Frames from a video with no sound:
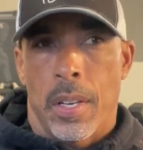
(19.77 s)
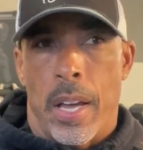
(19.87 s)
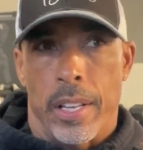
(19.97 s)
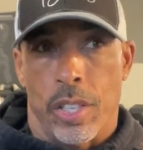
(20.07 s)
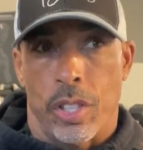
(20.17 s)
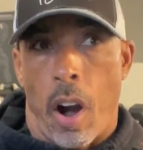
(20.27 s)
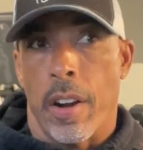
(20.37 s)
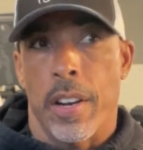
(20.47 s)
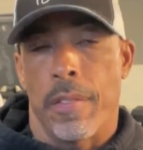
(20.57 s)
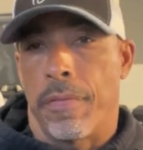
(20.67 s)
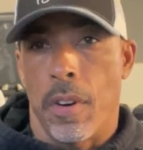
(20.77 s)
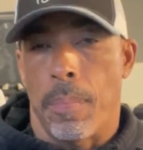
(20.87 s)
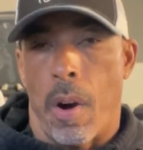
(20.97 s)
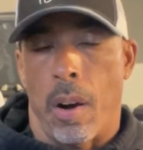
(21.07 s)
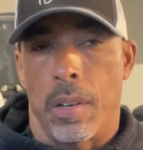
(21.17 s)
And it started in
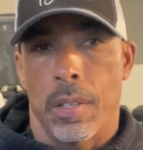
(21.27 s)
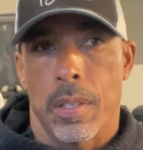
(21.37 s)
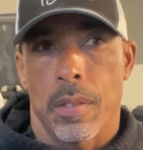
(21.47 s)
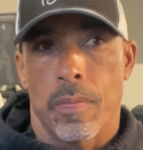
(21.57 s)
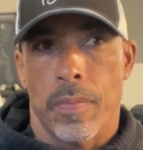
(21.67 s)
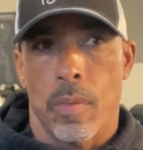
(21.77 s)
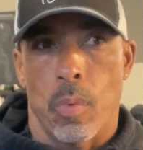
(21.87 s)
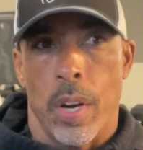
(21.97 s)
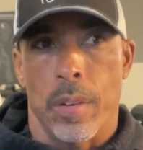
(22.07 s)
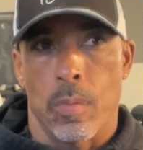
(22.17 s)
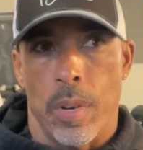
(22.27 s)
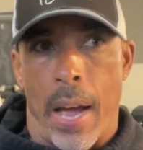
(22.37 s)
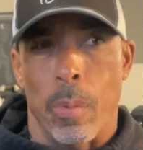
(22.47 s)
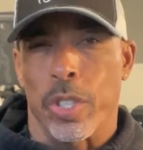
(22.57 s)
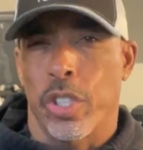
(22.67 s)
football, when
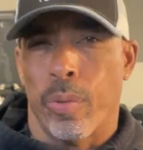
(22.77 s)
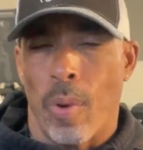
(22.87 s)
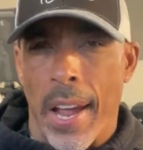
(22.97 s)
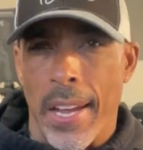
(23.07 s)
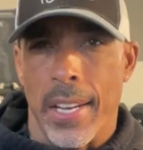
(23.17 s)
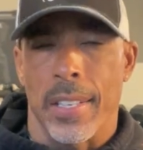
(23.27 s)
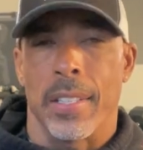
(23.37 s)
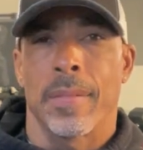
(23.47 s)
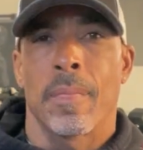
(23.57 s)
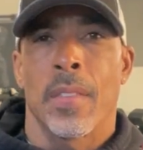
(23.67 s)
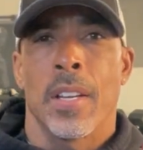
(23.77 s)
I would train